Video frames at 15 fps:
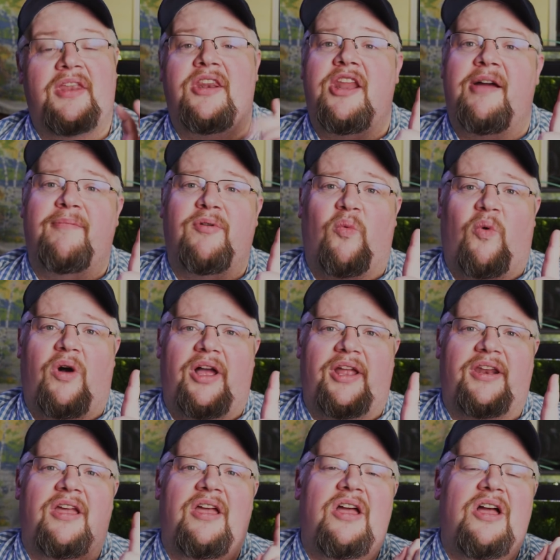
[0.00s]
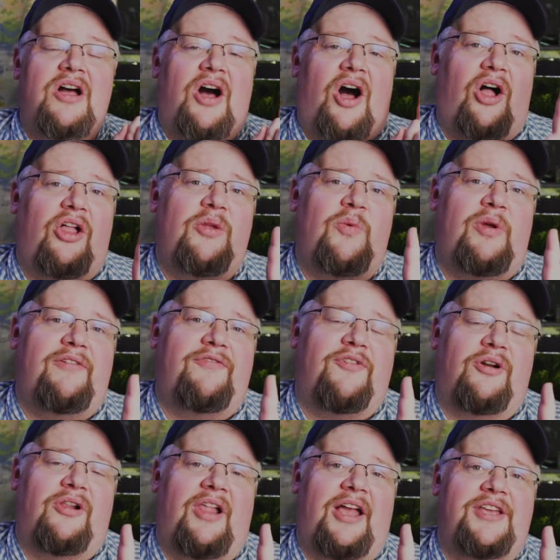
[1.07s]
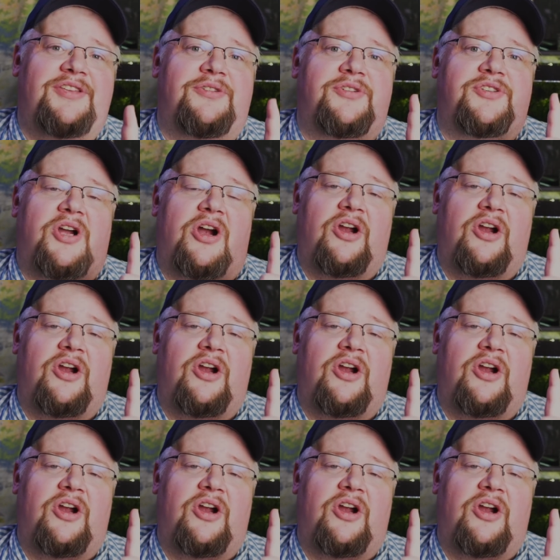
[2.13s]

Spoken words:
Number 1, all-in-one fertilizers